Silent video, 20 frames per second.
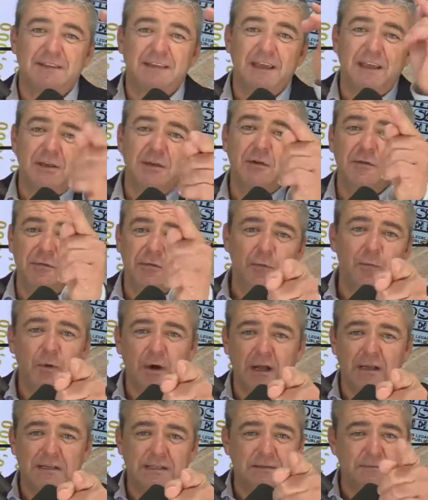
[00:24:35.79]
Thank you for
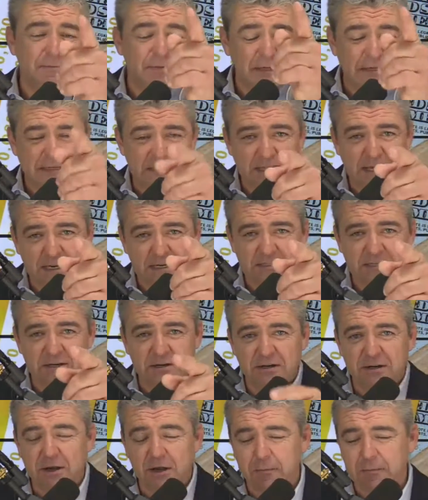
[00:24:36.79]
watching. Please like, share,
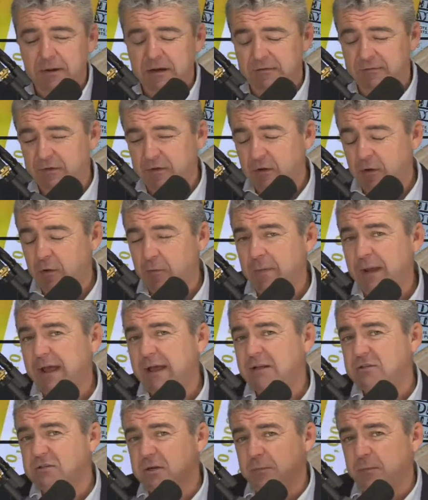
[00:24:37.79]
and comment. If you don't
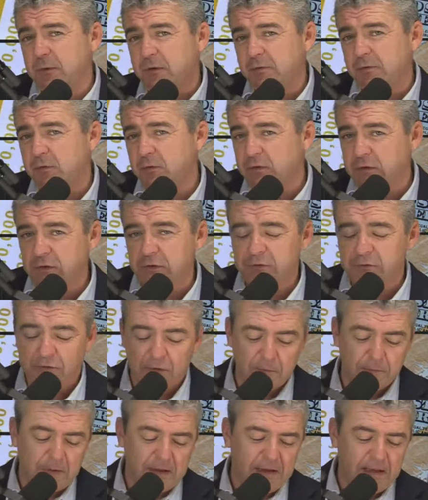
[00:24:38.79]
mind, jump over on
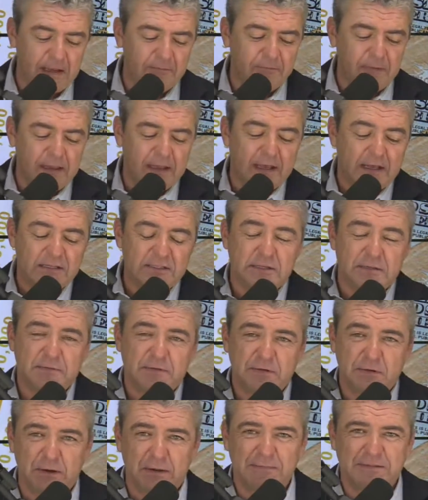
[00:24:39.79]
YouTube and give me a
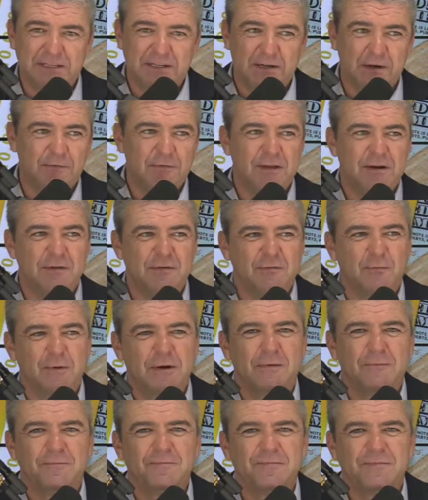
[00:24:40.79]
subscription over there as well.